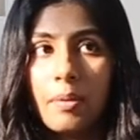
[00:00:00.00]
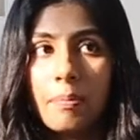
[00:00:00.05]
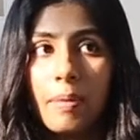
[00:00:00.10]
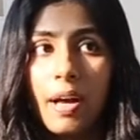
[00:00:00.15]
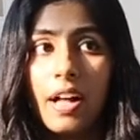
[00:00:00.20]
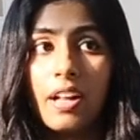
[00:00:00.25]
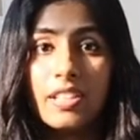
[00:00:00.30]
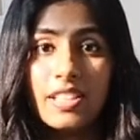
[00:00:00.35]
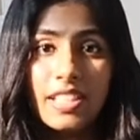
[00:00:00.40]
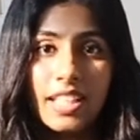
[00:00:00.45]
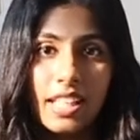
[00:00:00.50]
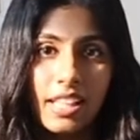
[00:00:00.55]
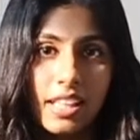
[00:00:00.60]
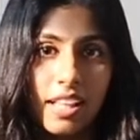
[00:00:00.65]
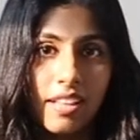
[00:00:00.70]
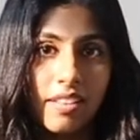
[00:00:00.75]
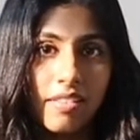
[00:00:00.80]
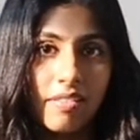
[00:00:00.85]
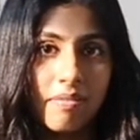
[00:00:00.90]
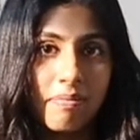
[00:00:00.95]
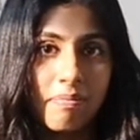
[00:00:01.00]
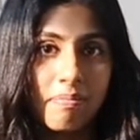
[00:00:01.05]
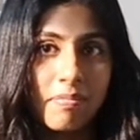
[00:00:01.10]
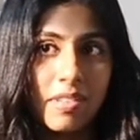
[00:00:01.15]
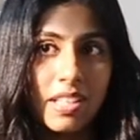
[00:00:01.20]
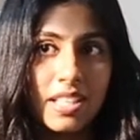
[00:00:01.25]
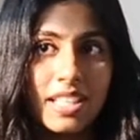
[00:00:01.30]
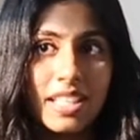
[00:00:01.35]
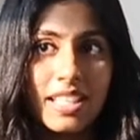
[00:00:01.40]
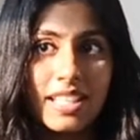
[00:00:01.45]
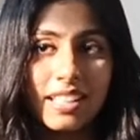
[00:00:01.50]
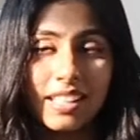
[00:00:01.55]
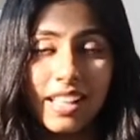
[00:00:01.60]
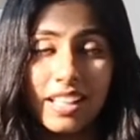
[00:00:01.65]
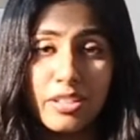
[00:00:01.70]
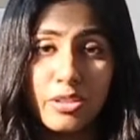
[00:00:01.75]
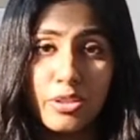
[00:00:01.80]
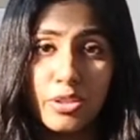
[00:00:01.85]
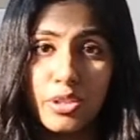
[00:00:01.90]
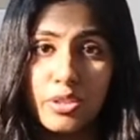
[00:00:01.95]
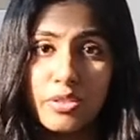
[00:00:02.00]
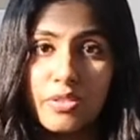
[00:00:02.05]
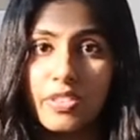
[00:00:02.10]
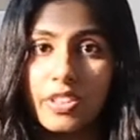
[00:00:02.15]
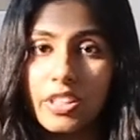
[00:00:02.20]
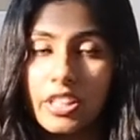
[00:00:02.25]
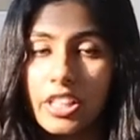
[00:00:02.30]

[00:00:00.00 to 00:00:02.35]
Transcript: I'll say that this is less true for